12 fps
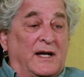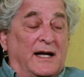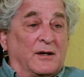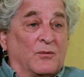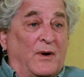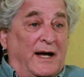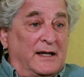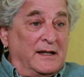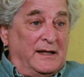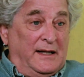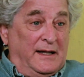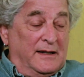we had a
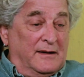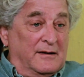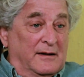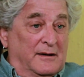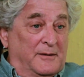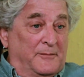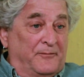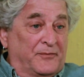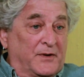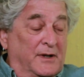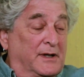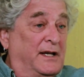rally at uh,
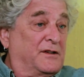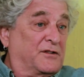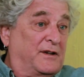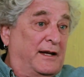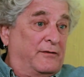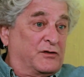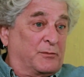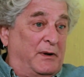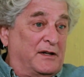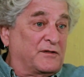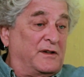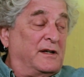against
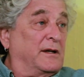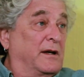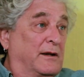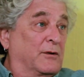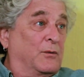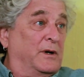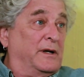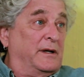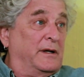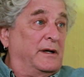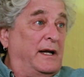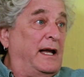Davis-Besse, another one
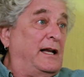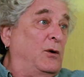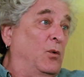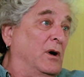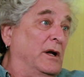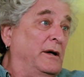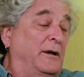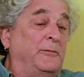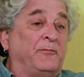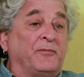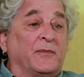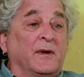in '81.
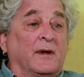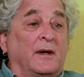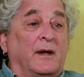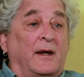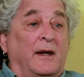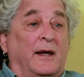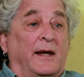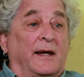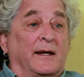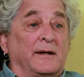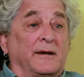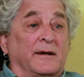
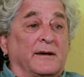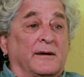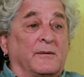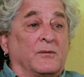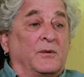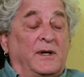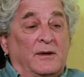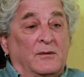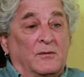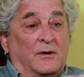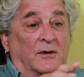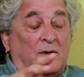And uh, we,
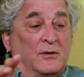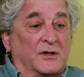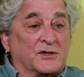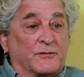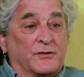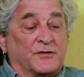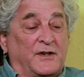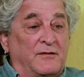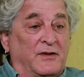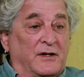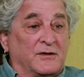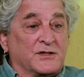the Coalition for
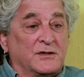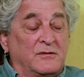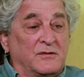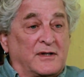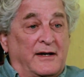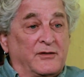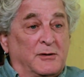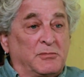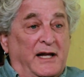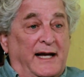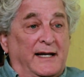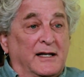Safe Energy, was having a
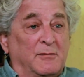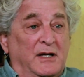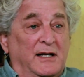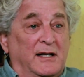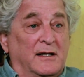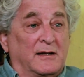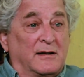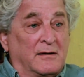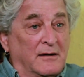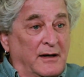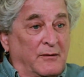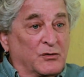planning meeting,
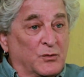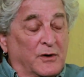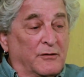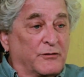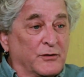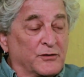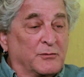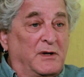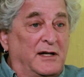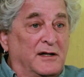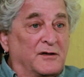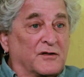and that was one of the first
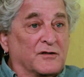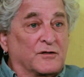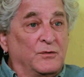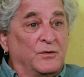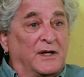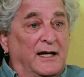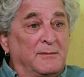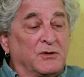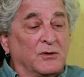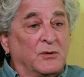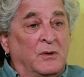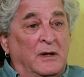meetings that Sue came
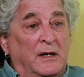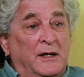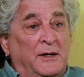to.